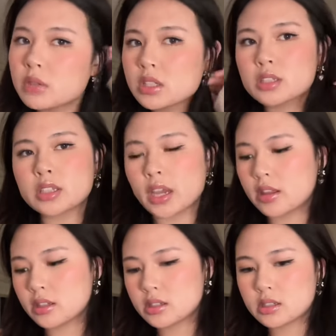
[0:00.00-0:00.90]
want to say
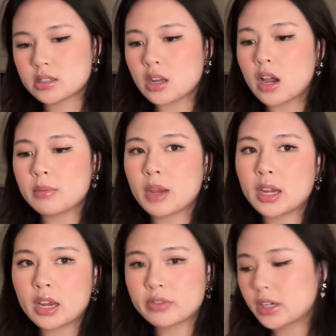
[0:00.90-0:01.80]
this is not my
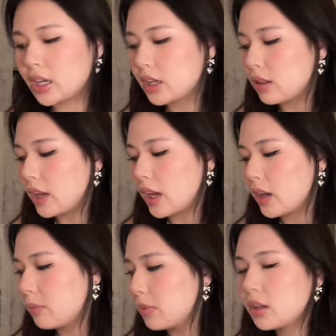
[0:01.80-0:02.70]
everyday
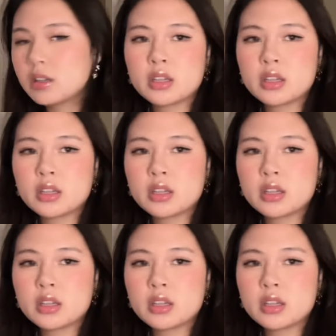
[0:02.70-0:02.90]
glam.